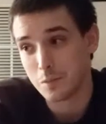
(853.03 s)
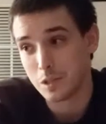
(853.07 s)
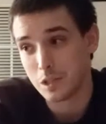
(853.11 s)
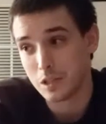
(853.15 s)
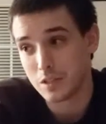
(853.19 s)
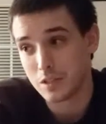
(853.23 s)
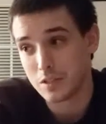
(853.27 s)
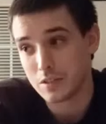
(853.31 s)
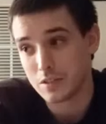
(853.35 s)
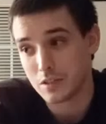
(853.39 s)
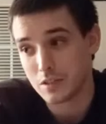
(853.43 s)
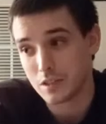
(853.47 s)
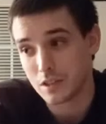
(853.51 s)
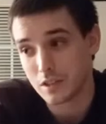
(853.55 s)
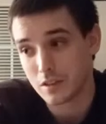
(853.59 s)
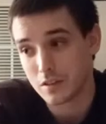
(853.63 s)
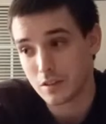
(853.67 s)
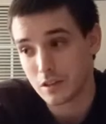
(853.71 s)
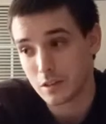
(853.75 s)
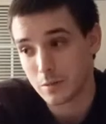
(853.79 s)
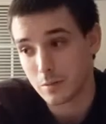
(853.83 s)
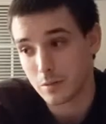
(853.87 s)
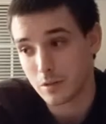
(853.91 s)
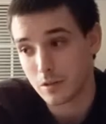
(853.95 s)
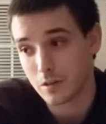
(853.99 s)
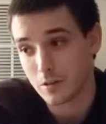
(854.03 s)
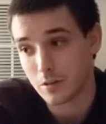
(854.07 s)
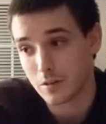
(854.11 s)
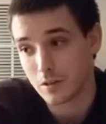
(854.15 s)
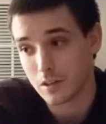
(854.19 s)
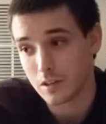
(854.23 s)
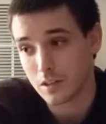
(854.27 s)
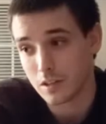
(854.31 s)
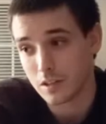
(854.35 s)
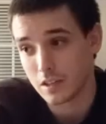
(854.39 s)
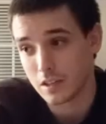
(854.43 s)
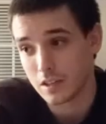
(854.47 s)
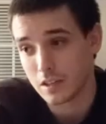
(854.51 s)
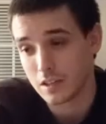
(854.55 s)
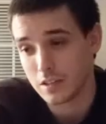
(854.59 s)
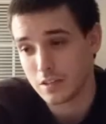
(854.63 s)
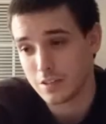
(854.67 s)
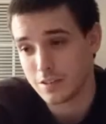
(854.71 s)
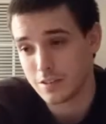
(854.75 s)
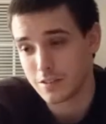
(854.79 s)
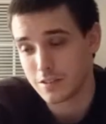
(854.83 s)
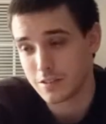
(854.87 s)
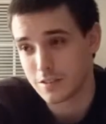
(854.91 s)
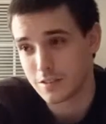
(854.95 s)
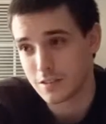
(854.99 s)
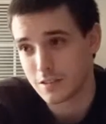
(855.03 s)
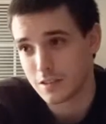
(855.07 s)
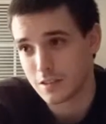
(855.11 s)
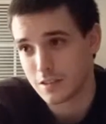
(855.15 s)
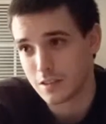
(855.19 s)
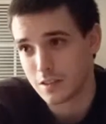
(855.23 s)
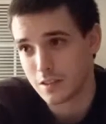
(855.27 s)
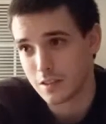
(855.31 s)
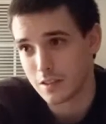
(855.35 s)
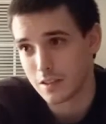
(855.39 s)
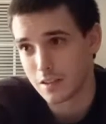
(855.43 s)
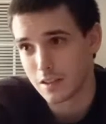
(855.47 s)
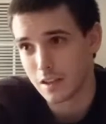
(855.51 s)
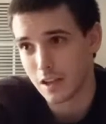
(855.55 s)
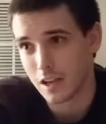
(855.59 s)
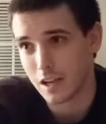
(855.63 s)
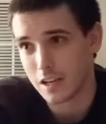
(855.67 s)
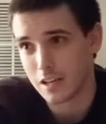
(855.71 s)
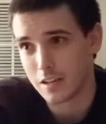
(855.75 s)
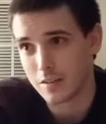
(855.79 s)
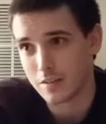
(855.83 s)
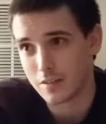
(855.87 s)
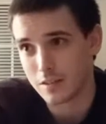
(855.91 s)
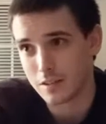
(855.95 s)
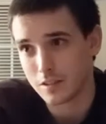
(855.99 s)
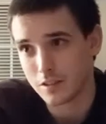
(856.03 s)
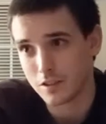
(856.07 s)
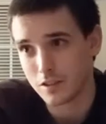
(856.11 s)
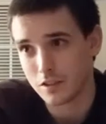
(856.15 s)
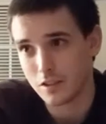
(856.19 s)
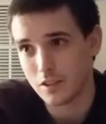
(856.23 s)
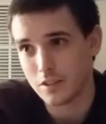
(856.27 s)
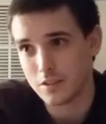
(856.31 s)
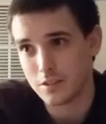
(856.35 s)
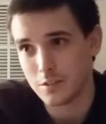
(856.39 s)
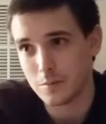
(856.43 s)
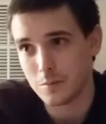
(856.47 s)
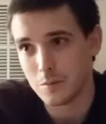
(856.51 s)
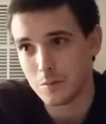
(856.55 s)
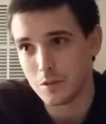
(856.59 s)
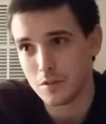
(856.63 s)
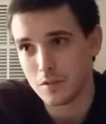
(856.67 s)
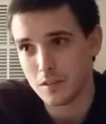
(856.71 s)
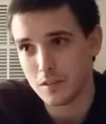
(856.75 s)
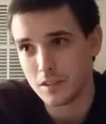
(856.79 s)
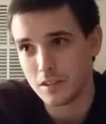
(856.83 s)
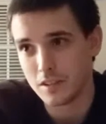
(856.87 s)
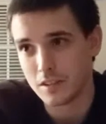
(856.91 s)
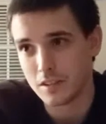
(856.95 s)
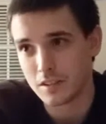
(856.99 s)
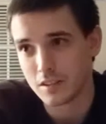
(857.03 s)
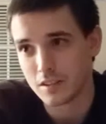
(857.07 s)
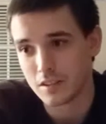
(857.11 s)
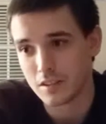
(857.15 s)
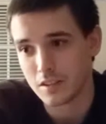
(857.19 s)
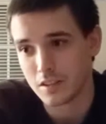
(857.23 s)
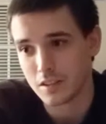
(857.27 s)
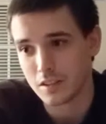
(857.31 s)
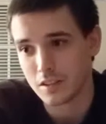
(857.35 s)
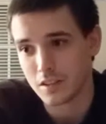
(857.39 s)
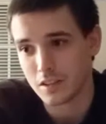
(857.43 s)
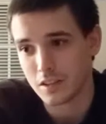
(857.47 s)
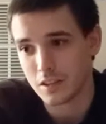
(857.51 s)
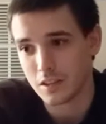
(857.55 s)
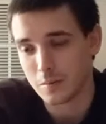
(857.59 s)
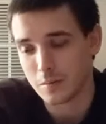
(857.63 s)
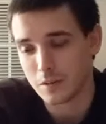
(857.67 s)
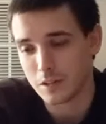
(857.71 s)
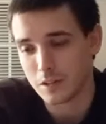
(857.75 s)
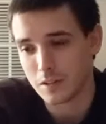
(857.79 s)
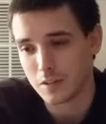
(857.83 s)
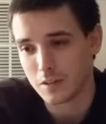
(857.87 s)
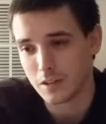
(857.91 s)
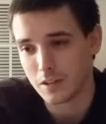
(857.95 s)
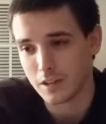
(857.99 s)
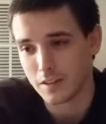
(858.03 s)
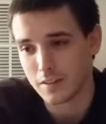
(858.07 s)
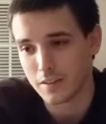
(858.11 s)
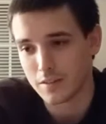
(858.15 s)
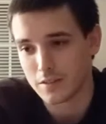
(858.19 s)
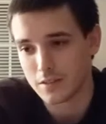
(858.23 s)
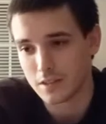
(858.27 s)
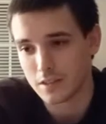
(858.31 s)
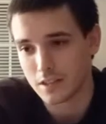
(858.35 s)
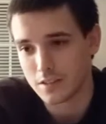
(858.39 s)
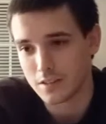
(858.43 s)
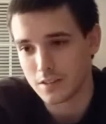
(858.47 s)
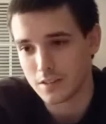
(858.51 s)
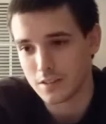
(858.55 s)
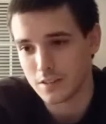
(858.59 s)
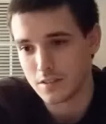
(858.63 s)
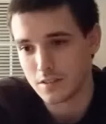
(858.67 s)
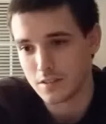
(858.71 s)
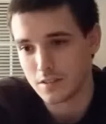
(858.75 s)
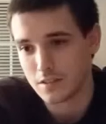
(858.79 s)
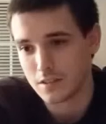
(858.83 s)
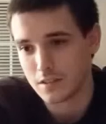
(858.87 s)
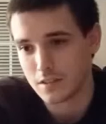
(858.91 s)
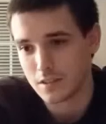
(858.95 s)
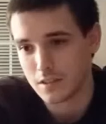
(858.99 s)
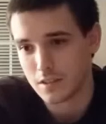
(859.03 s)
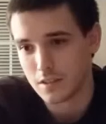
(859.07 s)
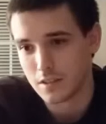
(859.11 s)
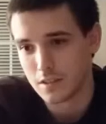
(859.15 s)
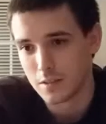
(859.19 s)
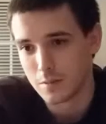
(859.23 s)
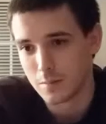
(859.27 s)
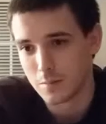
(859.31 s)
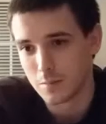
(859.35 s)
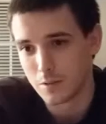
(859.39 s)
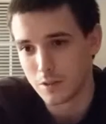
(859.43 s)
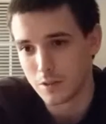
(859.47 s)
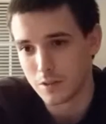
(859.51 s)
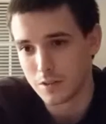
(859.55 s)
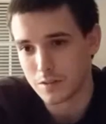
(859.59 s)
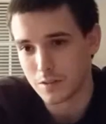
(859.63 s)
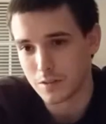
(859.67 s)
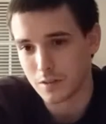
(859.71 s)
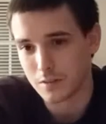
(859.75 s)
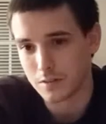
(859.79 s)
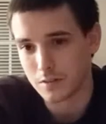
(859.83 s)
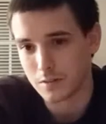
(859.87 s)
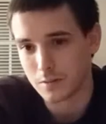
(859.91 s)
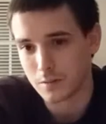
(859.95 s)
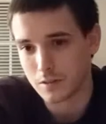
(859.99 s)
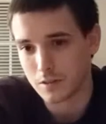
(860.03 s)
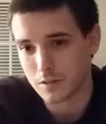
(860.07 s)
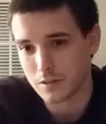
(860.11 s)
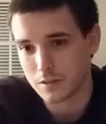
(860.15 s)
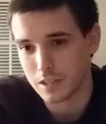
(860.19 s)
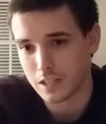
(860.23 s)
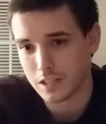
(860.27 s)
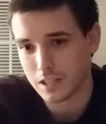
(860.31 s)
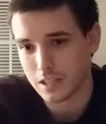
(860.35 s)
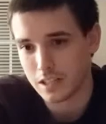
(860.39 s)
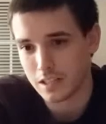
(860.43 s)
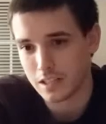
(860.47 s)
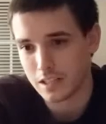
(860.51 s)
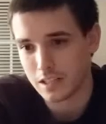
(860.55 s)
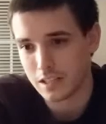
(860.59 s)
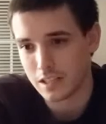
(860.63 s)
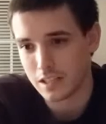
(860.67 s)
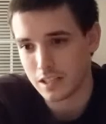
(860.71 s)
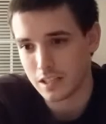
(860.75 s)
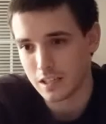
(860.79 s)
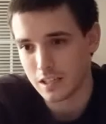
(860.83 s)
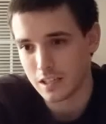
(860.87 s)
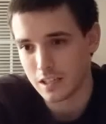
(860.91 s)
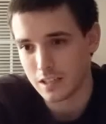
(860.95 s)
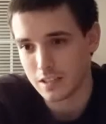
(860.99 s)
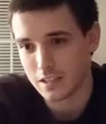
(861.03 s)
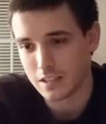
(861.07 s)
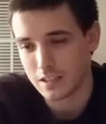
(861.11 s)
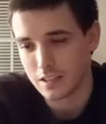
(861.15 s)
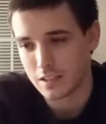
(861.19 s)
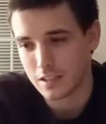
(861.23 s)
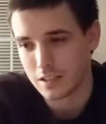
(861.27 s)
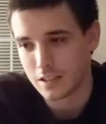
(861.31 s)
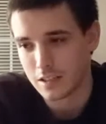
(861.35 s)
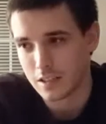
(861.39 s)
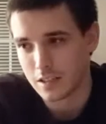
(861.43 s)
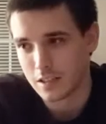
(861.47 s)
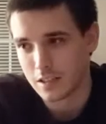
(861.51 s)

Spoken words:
Because Incredible Hulk is kind of a cheesy movie in a lot of senses, but it's also entertaining. And